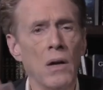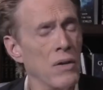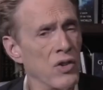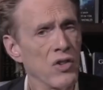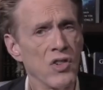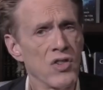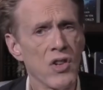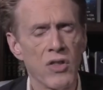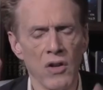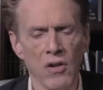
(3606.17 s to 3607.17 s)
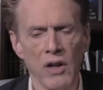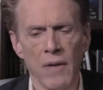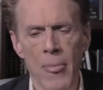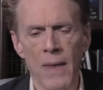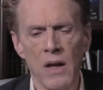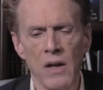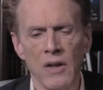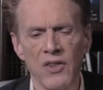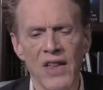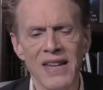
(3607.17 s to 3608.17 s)
This is just a theory,
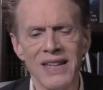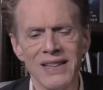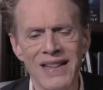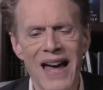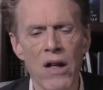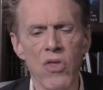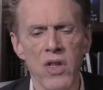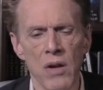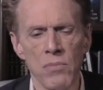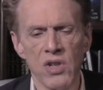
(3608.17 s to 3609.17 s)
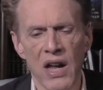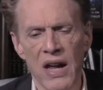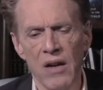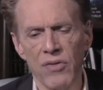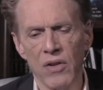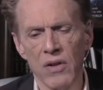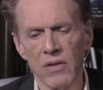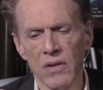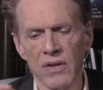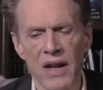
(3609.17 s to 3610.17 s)
is that he allowed them to have
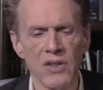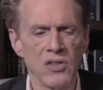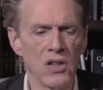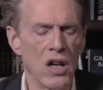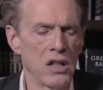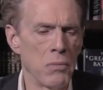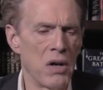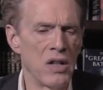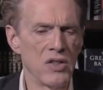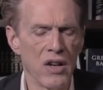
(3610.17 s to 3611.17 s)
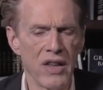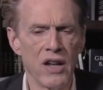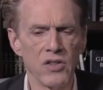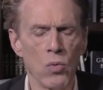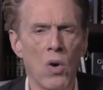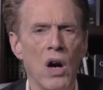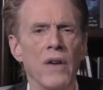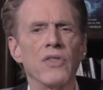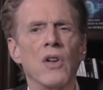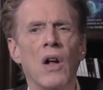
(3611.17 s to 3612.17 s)
1,000 concubines and 1,000
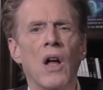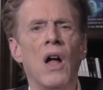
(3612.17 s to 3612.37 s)
wives